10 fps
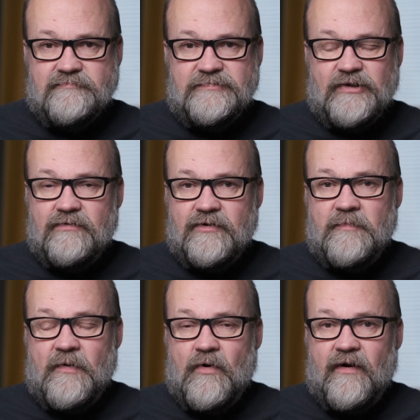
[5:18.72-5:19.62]
don't
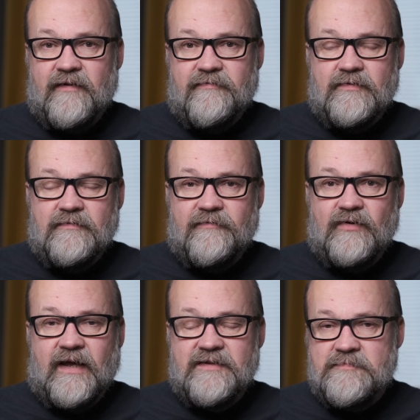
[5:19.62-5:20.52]
be worried if you
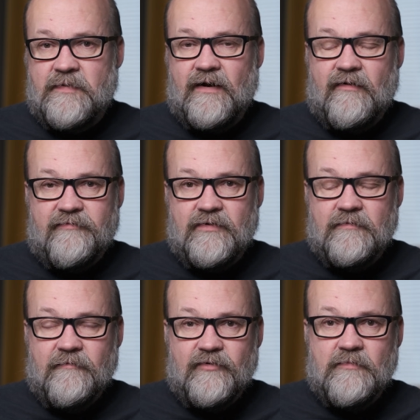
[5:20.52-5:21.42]
can't spare a
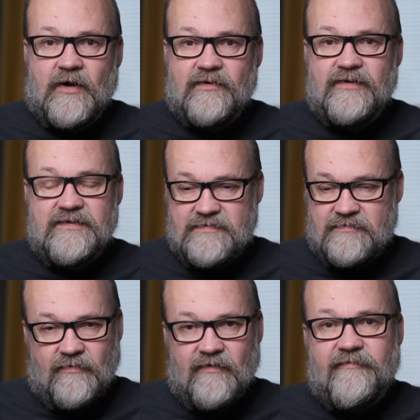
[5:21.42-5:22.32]
few bucks. That's
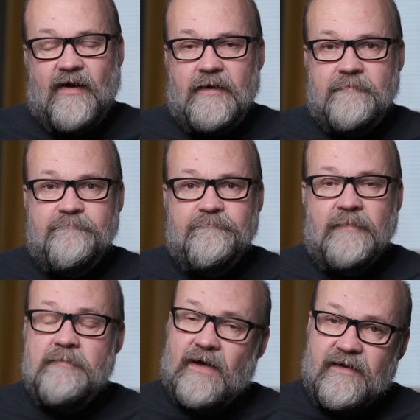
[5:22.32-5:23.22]
totally fine.
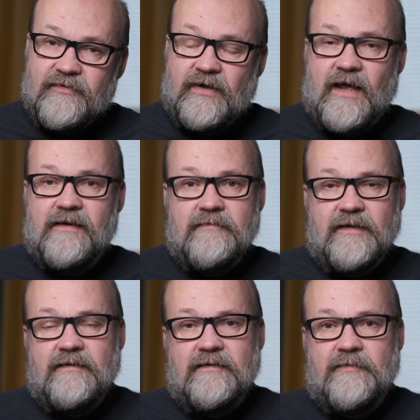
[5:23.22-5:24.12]
But if you can,
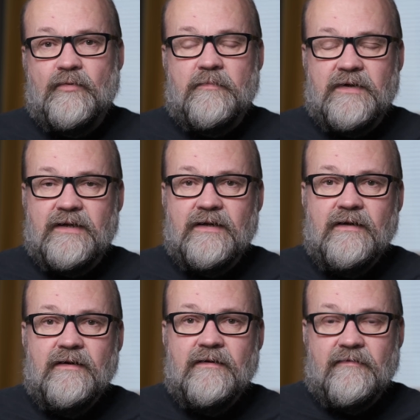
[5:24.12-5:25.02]
then it would be
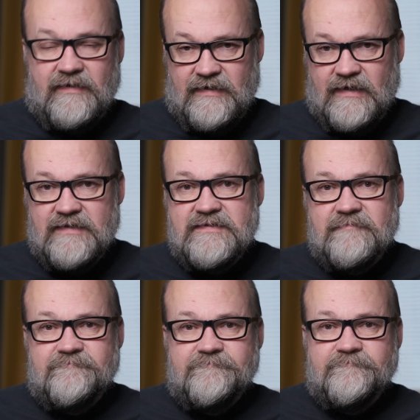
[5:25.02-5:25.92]
really nice.
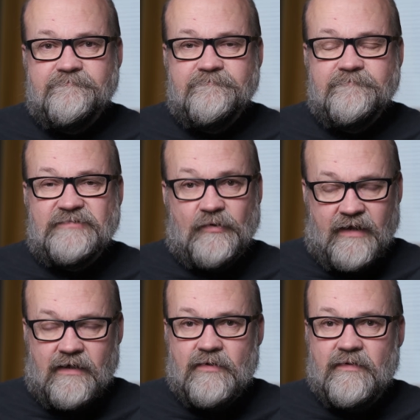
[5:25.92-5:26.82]
So
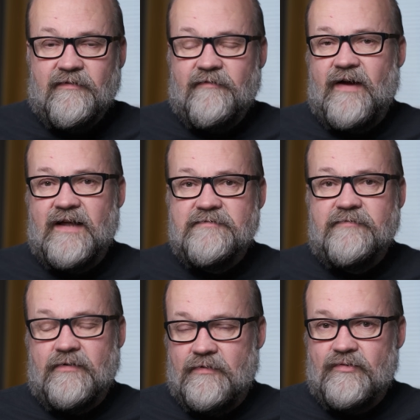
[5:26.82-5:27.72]
thank you in advance
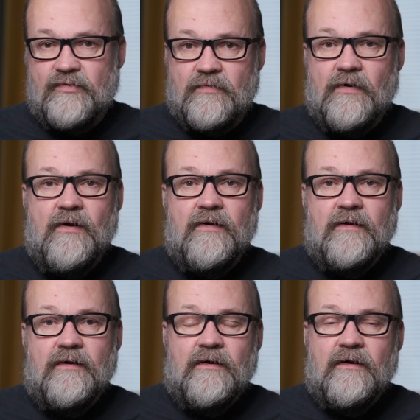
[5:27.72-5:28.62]
for those who
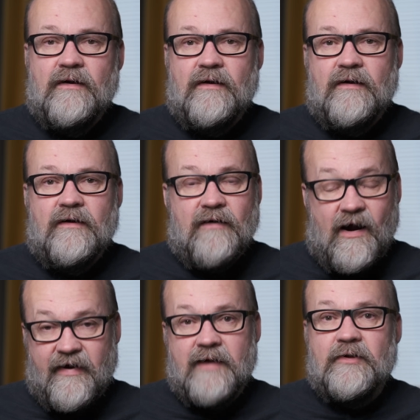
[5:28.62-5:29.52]

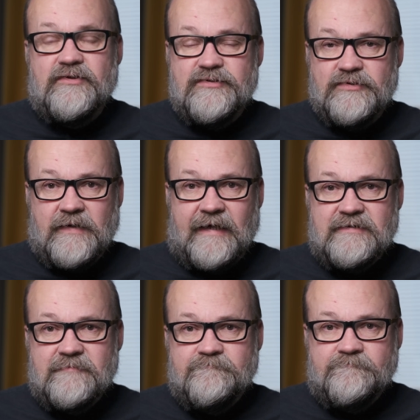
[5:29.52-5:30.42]
are able to do that.